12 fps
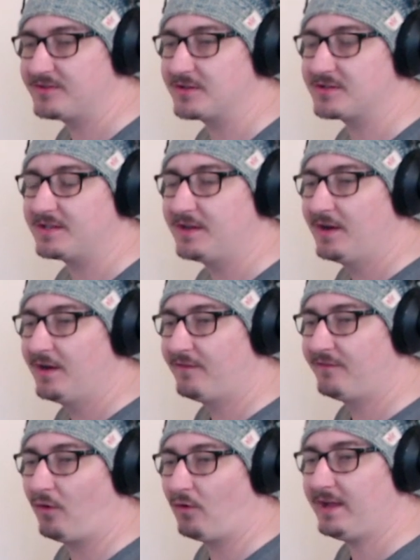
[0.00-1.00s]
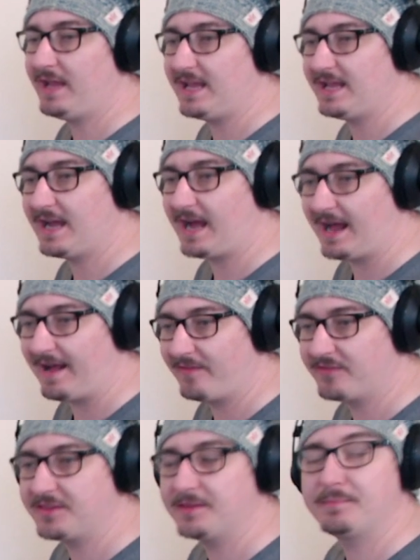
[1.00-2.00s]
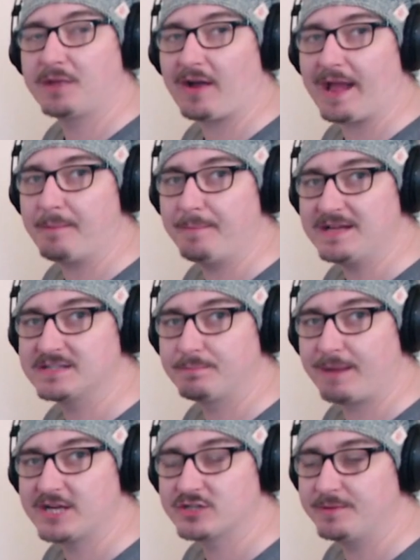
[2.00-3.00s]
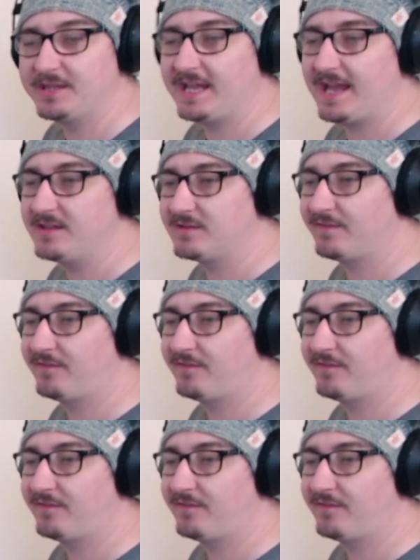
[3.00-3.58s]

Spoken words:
So it's a four E and the hi-hat meets the bass drum at the end.